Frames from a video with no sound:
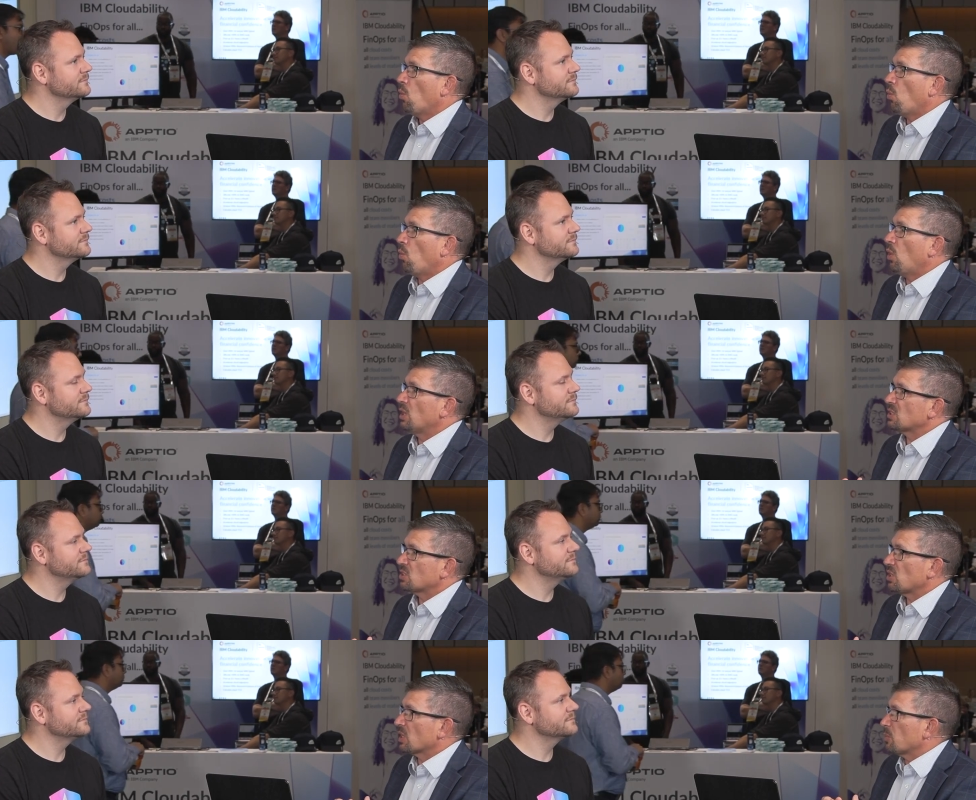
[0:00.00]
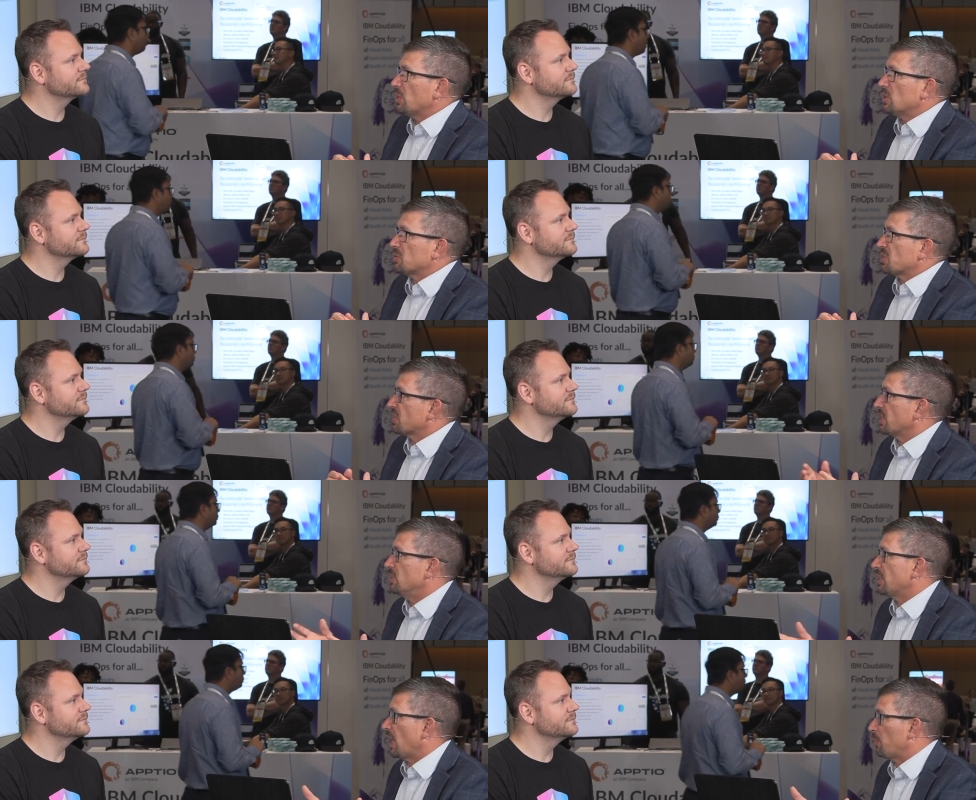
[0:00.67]
Speaker 1: Let's talk about
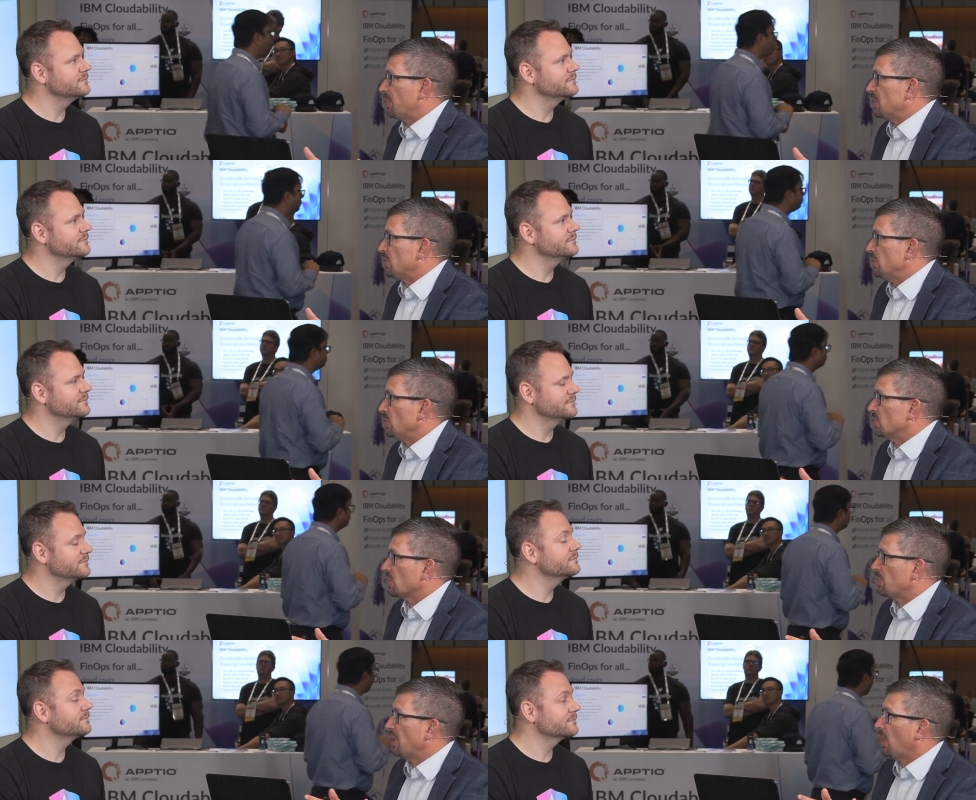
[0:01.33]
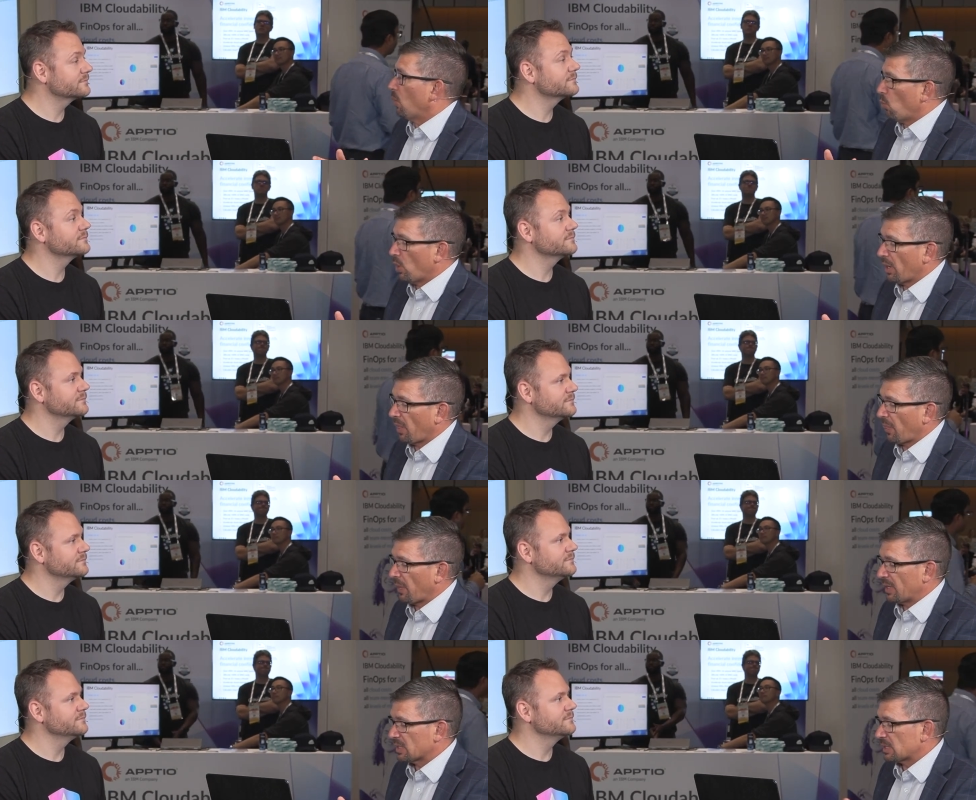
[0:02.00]
skill gap issues. I mean, uh, one of the
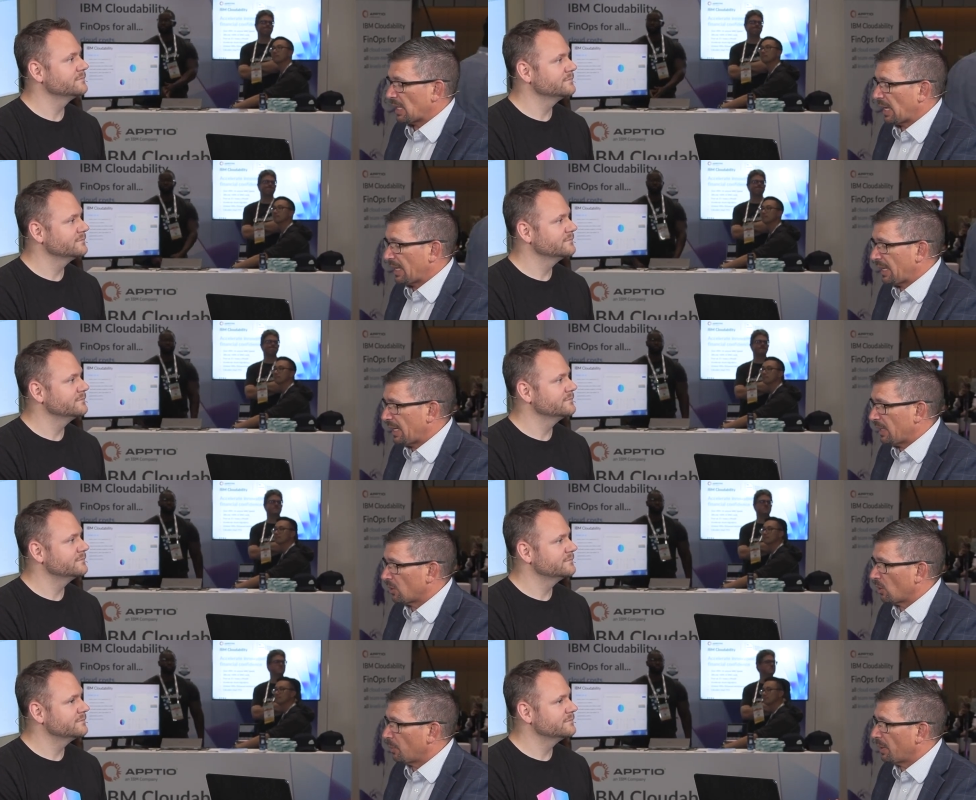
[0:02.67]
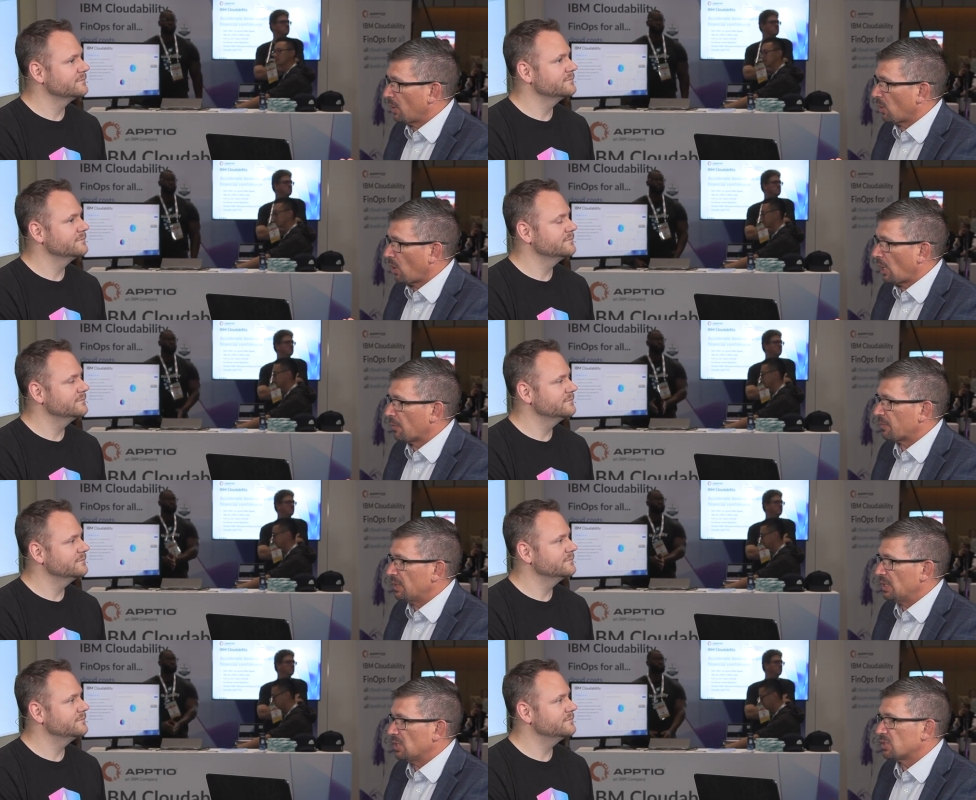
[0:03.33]
things that I hear about
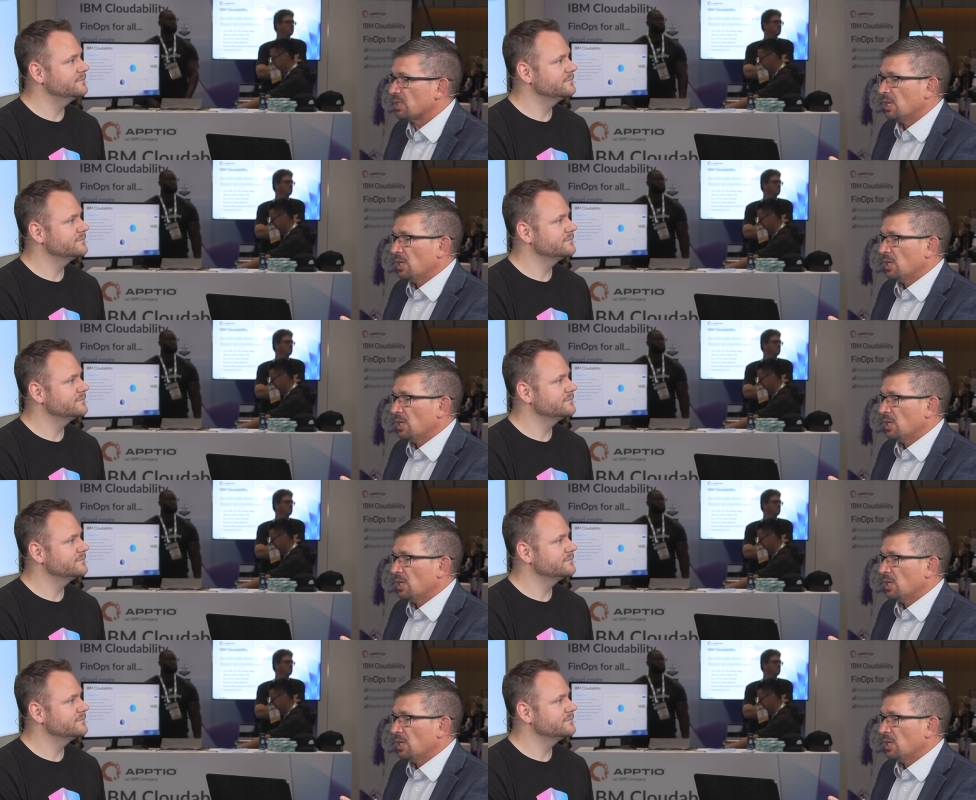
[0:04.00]
often is,